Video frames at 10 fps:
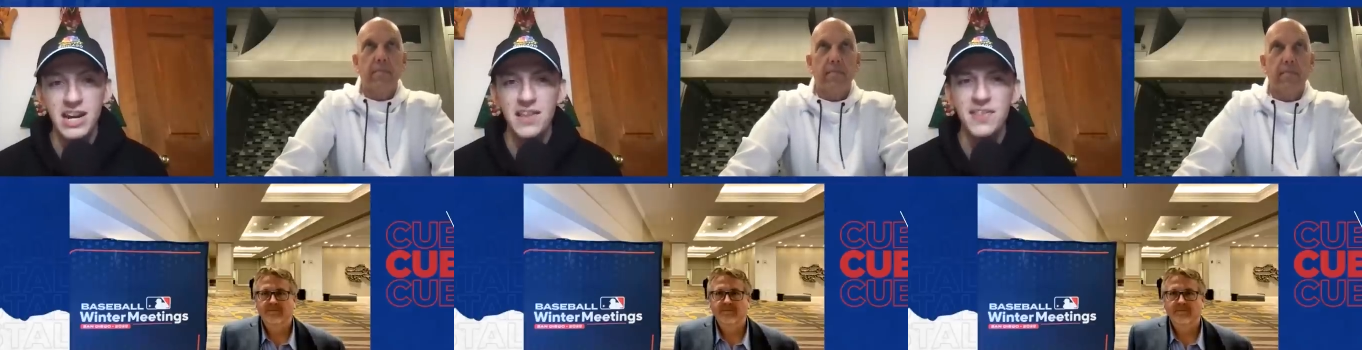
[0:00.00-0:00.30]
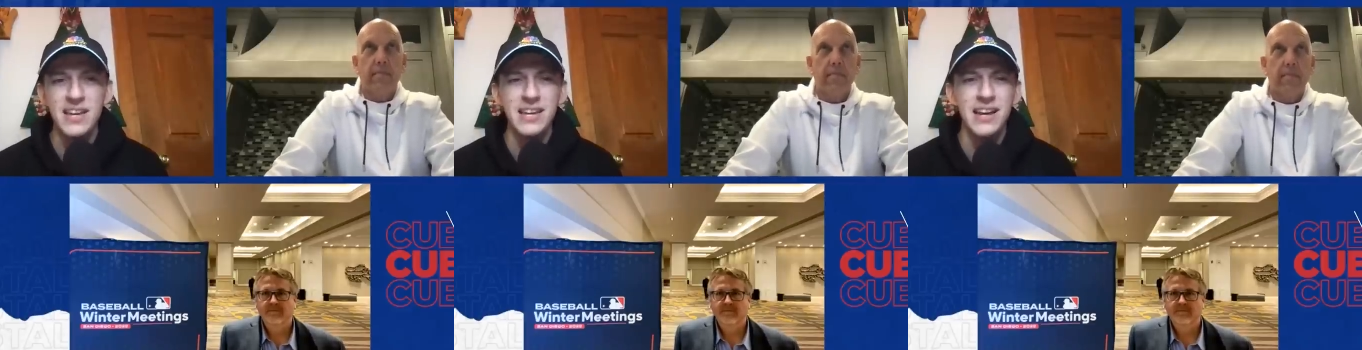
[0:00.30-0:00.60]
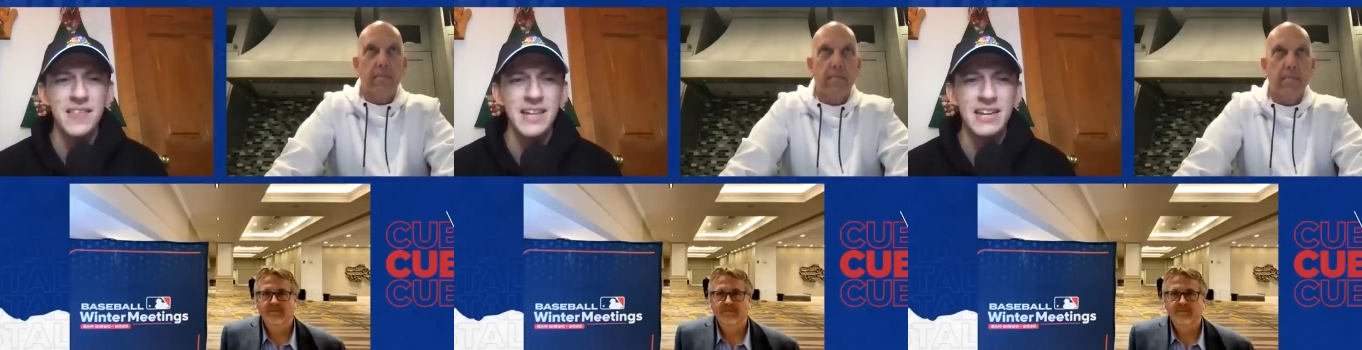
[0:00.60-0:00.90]
Speaker 1: And I think
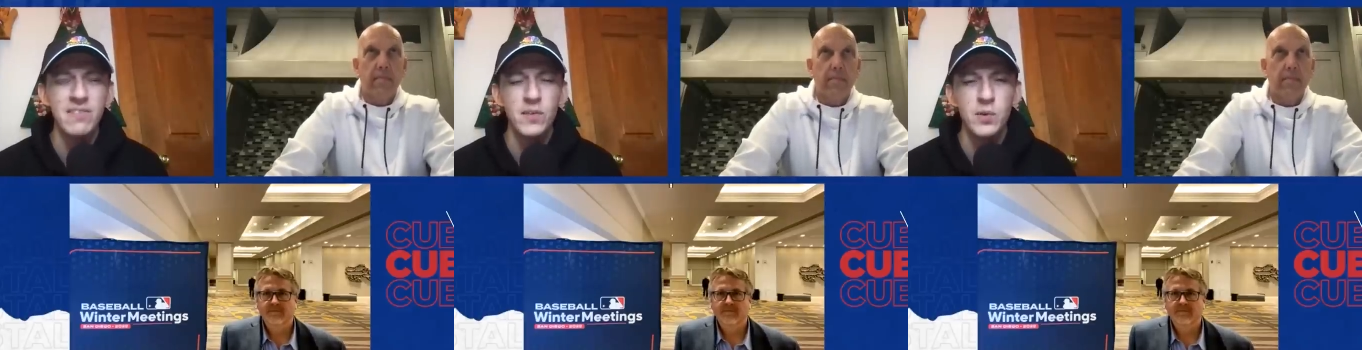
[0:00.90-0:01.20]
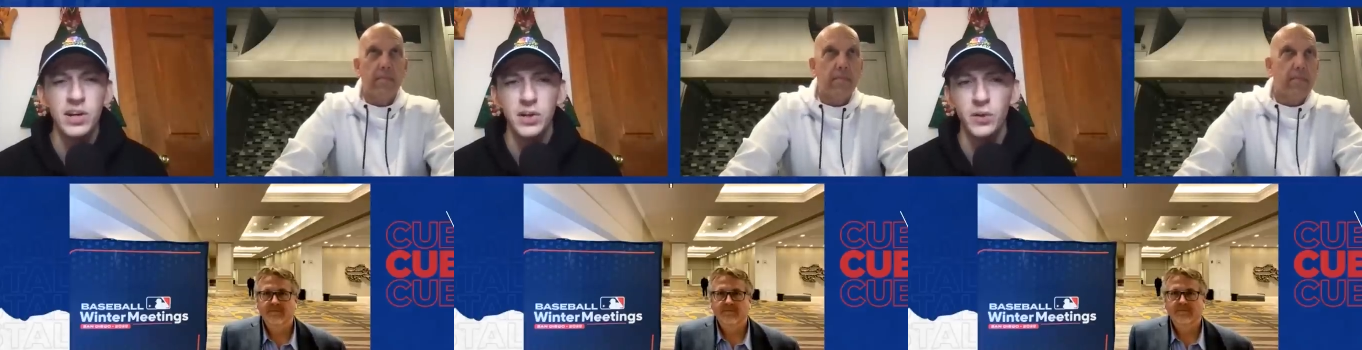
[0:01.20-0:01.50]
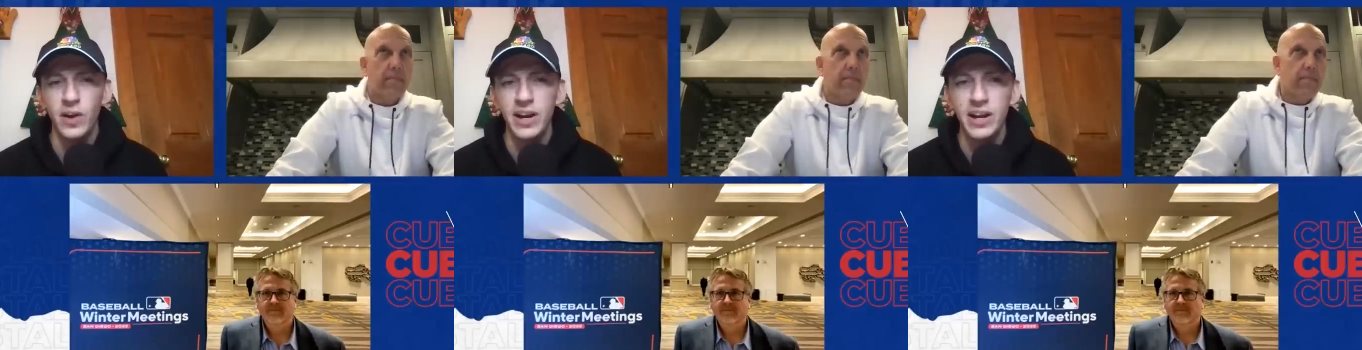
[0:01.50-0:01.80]
I think even if you get
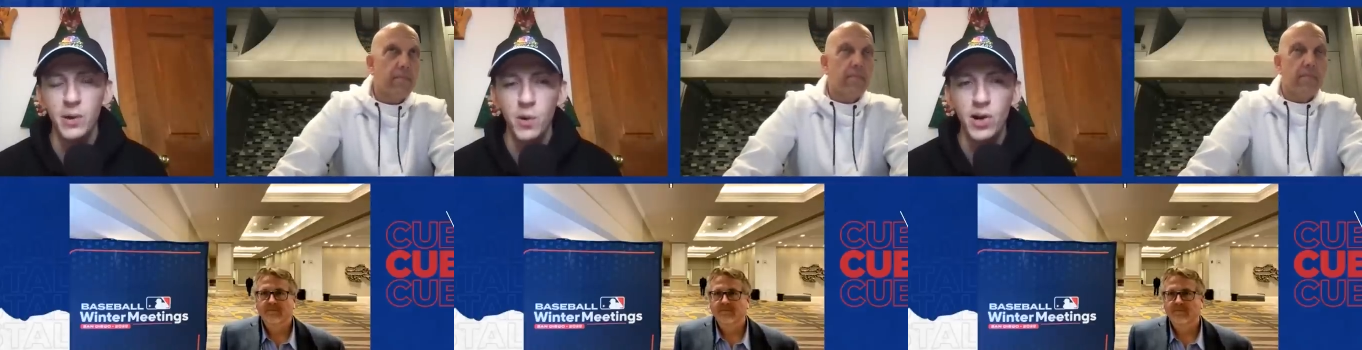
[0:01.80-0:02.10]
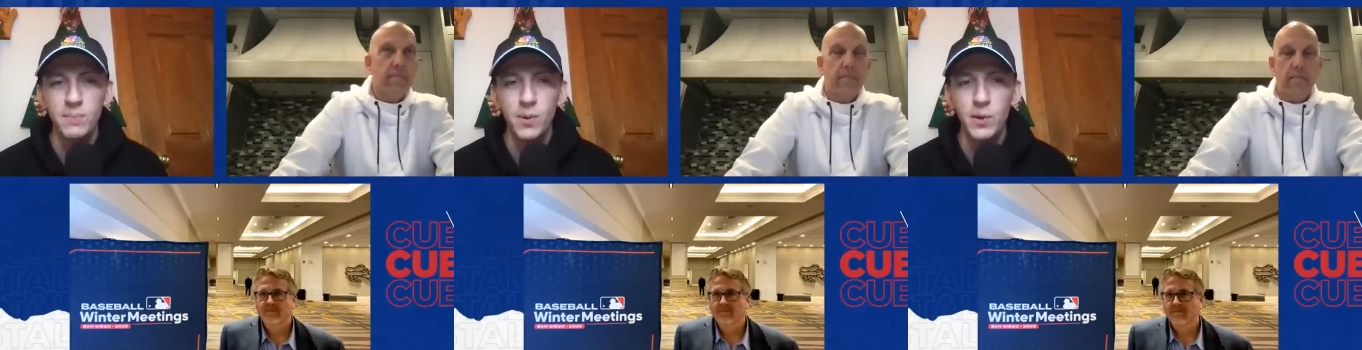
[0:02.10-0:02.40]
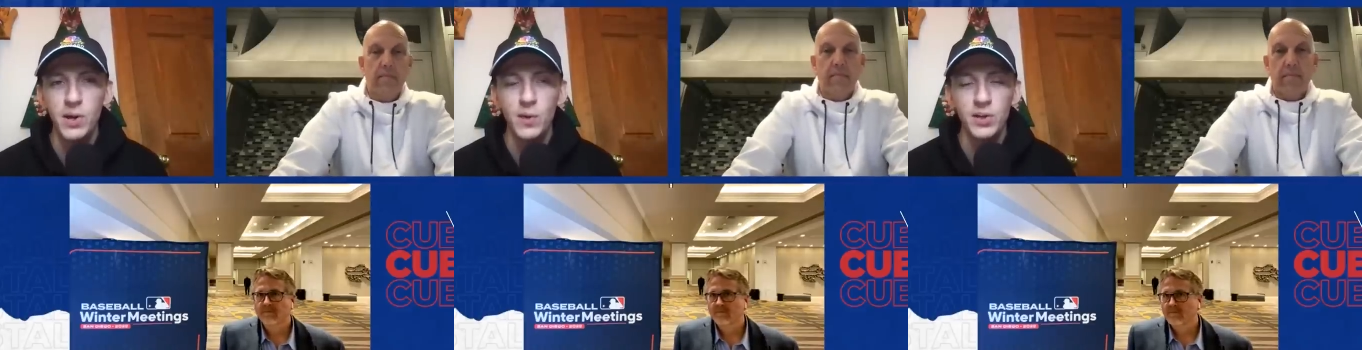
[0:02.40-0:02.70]
Correa, it would. But
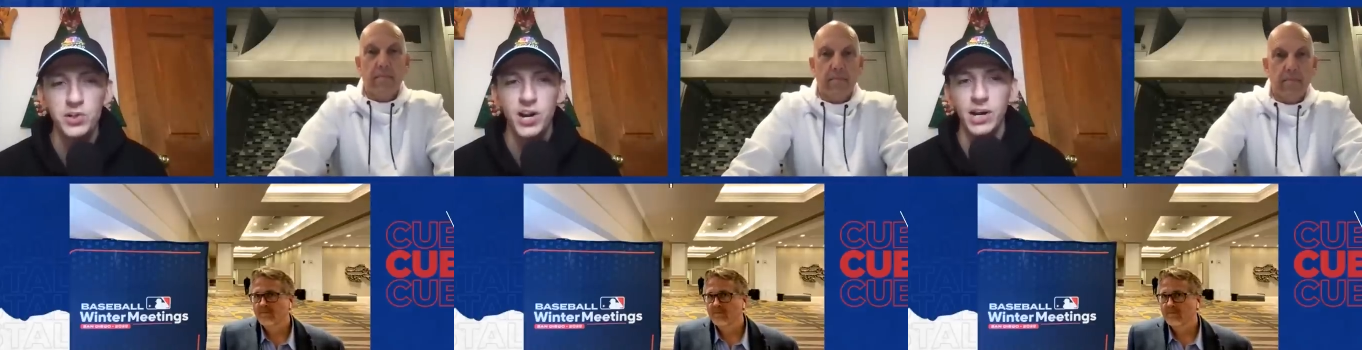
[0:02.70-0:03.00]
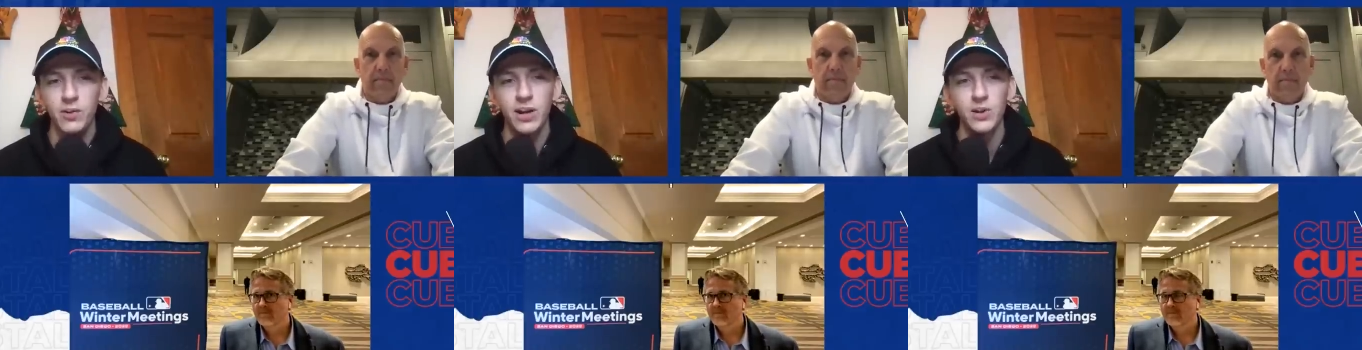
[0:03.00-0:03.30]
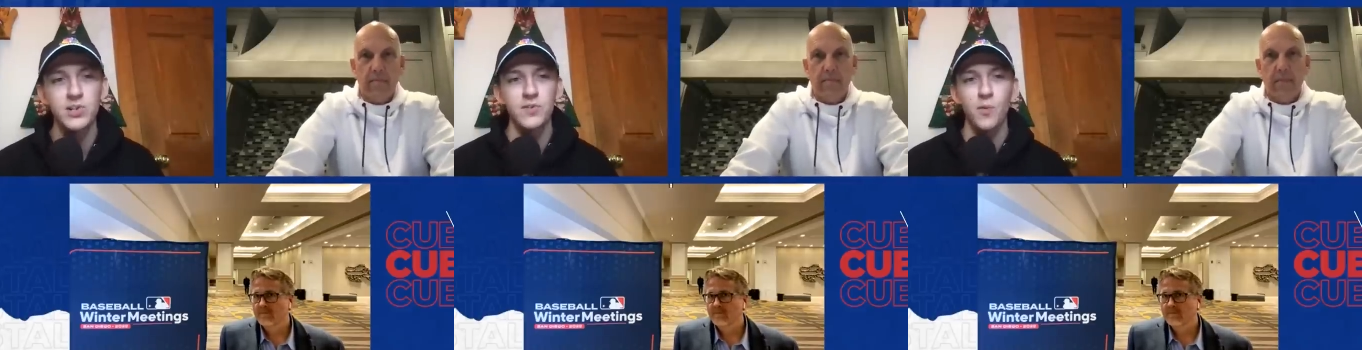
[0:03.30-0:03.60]
we know the track records of